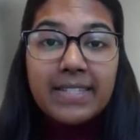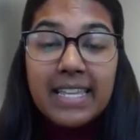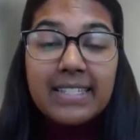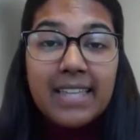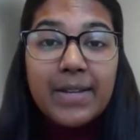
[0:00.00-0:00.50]

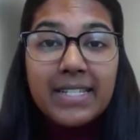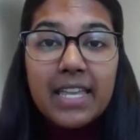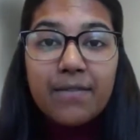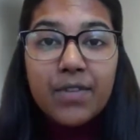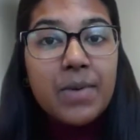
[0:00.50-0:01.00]
is going to
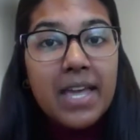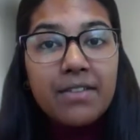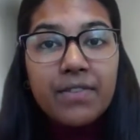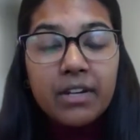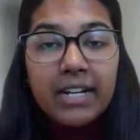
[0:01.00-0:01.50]
give you a
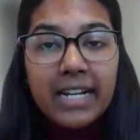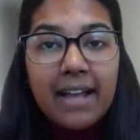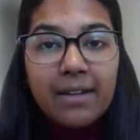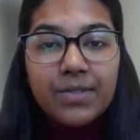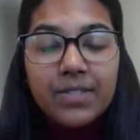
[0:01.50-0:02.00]
fuller
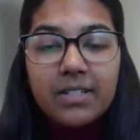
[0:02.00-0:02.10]
account.